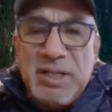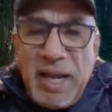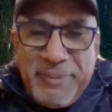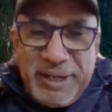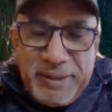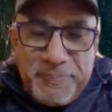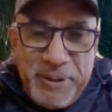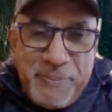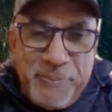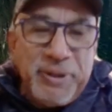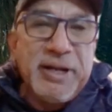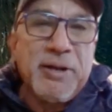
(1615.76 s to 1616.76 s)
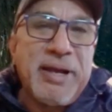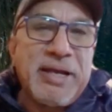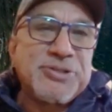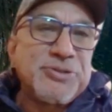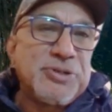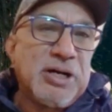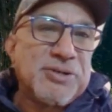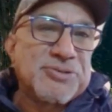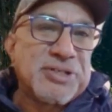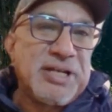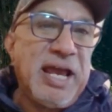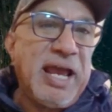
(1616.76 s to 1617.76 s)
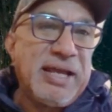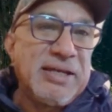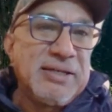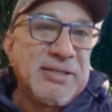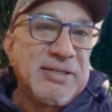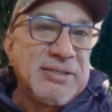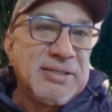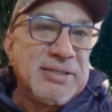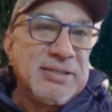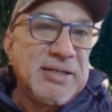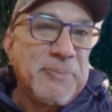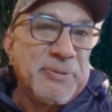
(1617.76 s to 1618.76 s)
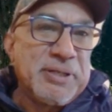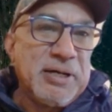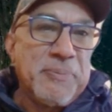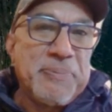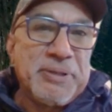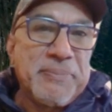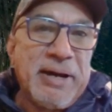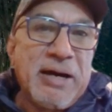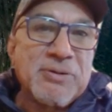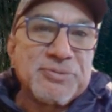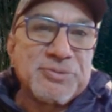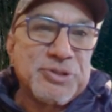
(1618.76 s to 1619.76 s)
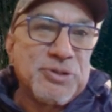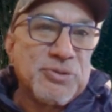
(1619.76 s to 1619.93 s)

I mean, people here make $2 a day up in, up in the mountains, you